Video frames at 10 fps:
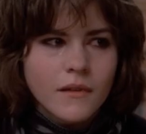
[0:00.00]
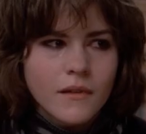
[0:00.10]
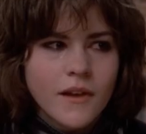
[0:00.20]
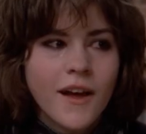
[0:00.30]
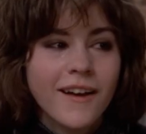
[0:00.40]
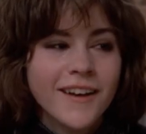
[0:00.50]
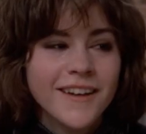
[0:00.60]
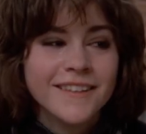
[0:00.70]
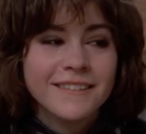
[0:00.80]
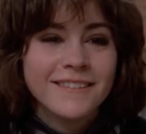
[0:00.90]
parties?
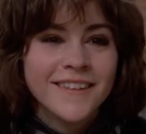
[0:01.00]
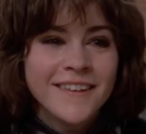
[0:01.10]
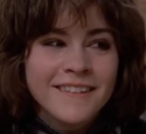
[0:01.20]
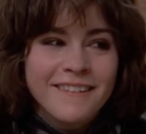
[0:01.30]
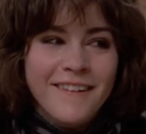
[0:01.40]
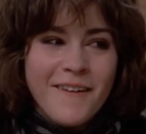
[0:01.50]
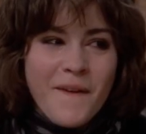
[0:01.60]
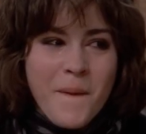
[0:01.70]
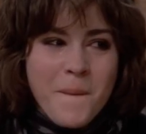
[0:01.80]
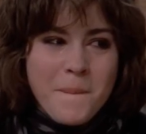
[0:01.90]
Or take
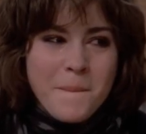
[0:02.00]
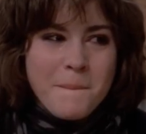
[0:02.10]
Brian out to